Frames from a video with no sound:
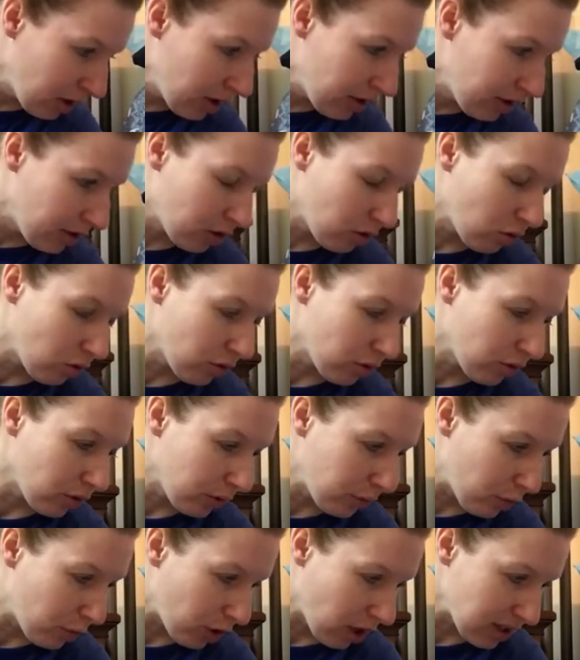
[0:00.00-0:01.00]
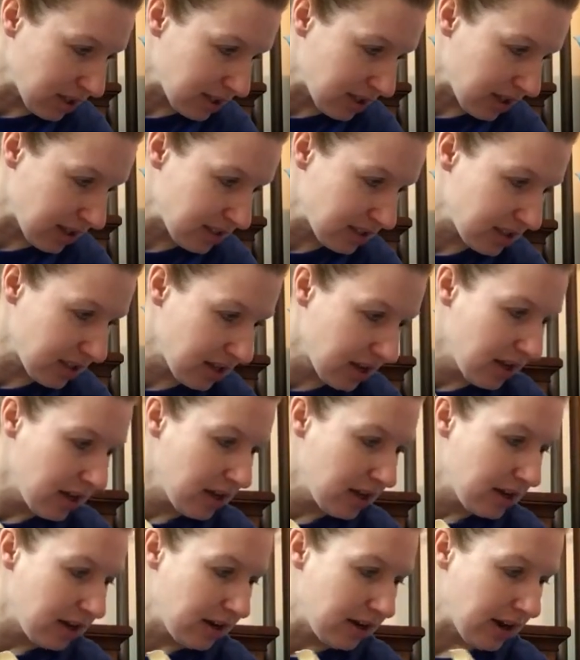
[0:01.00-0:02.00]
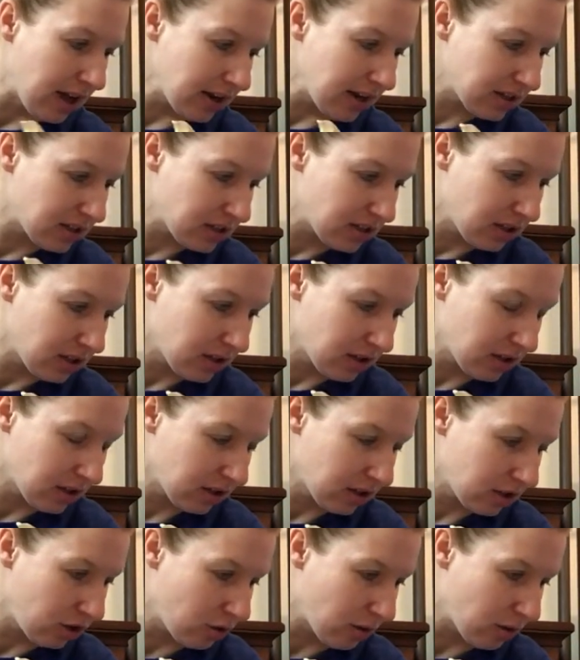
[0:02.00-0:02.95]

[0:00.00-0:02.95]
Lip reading: the coronoid process. Next, you